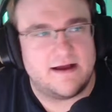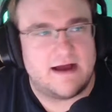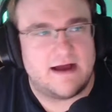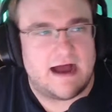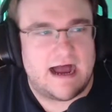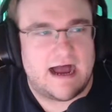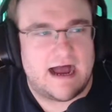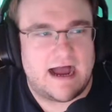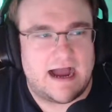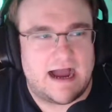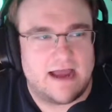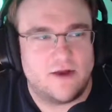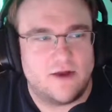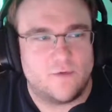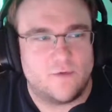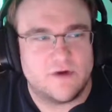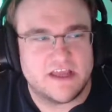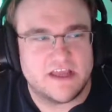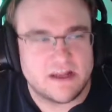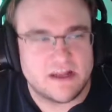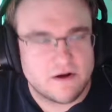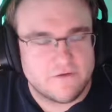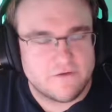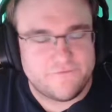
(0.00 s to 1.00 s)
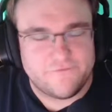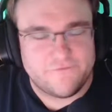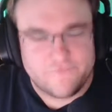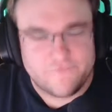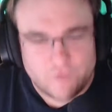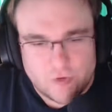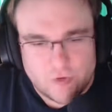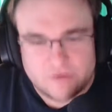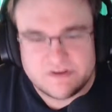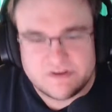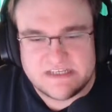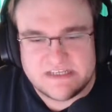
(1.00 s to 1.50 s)
I don't want to get into
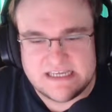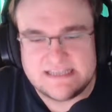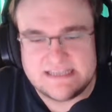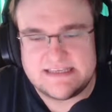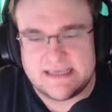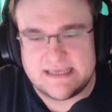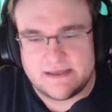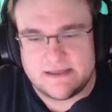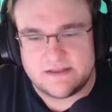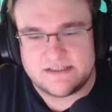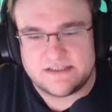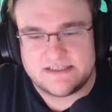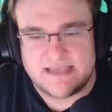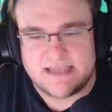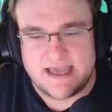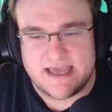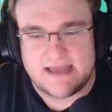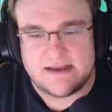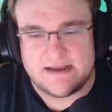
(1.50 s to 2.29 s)
full details yet.